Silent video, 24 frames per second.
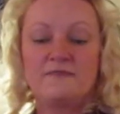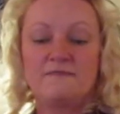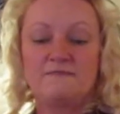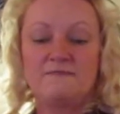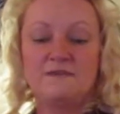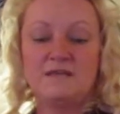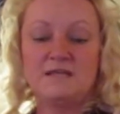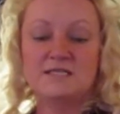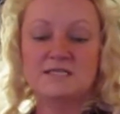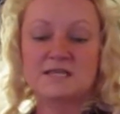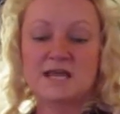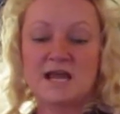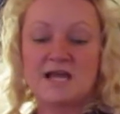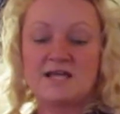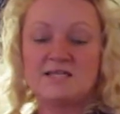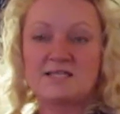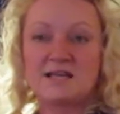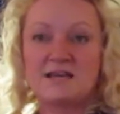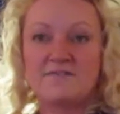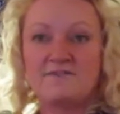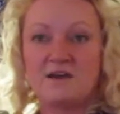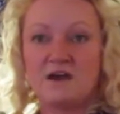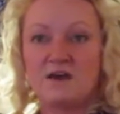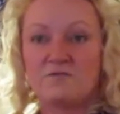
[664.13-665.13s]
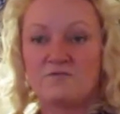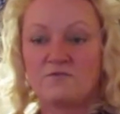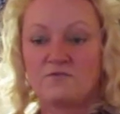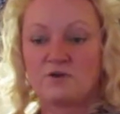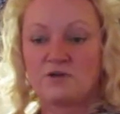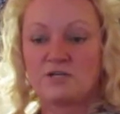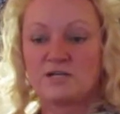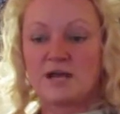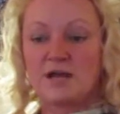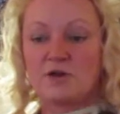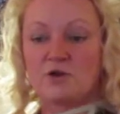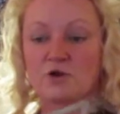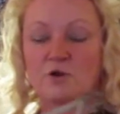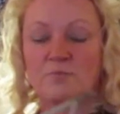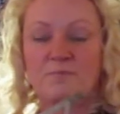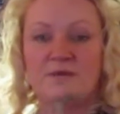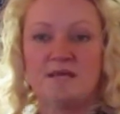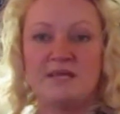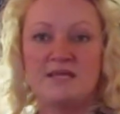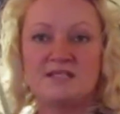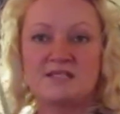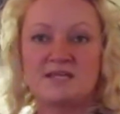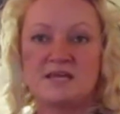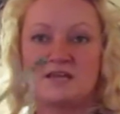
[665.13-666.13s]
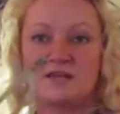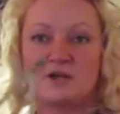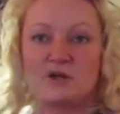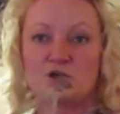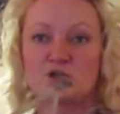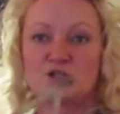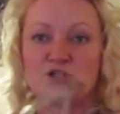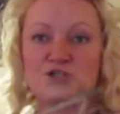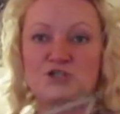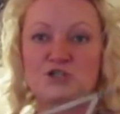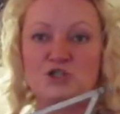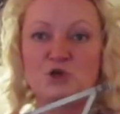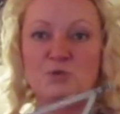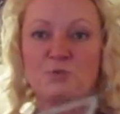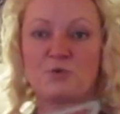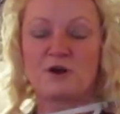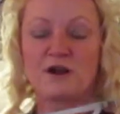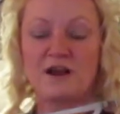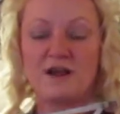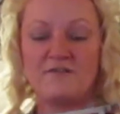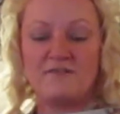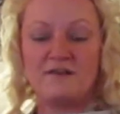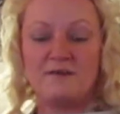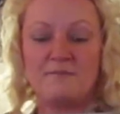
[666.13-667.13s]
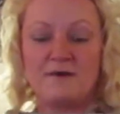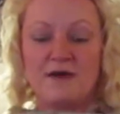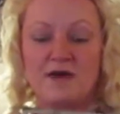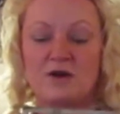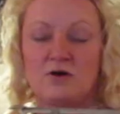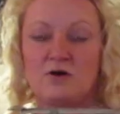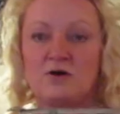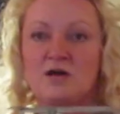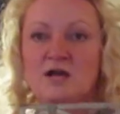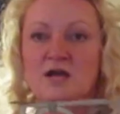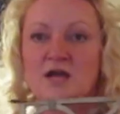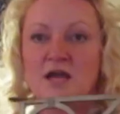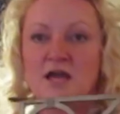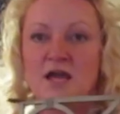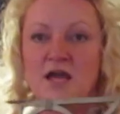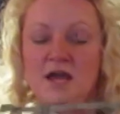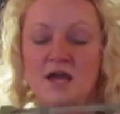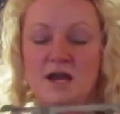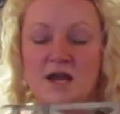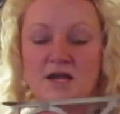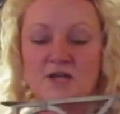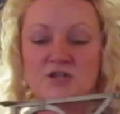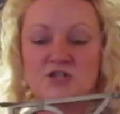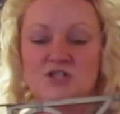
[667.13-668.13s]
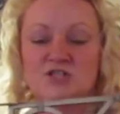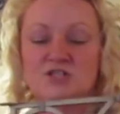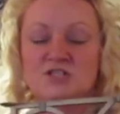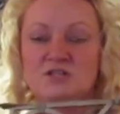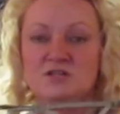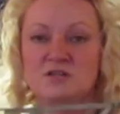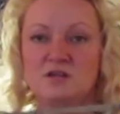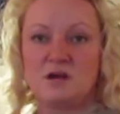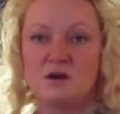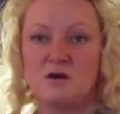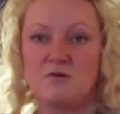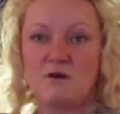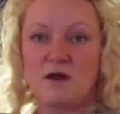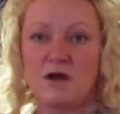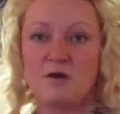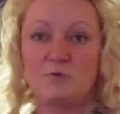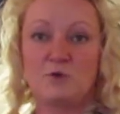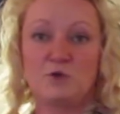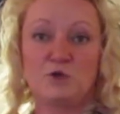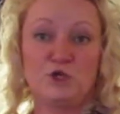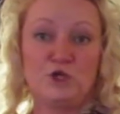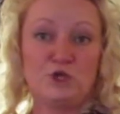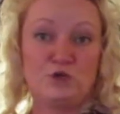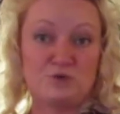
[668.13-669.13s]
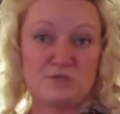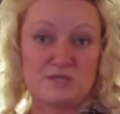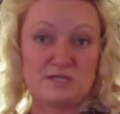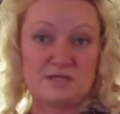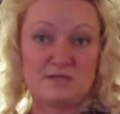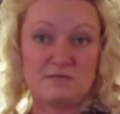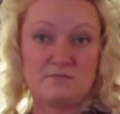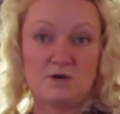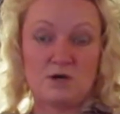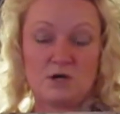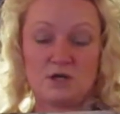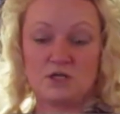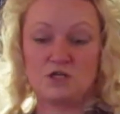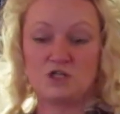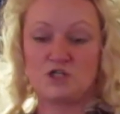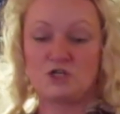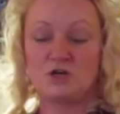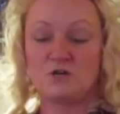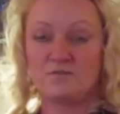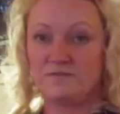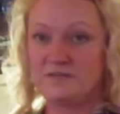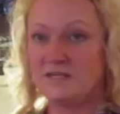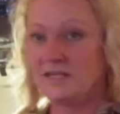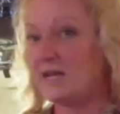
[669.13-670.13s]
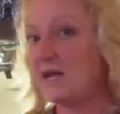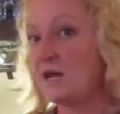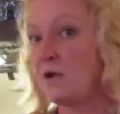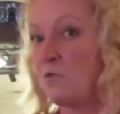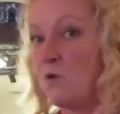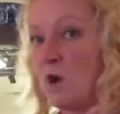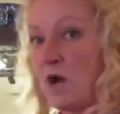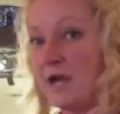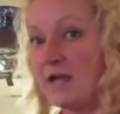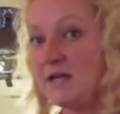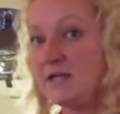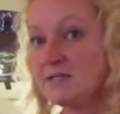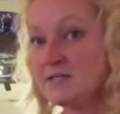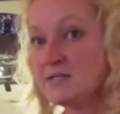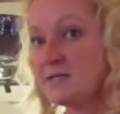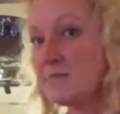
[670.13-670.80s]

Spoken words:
These guys I found for $1 a piece and they're super heavy metal and I just know I will use them on a shelf DIY at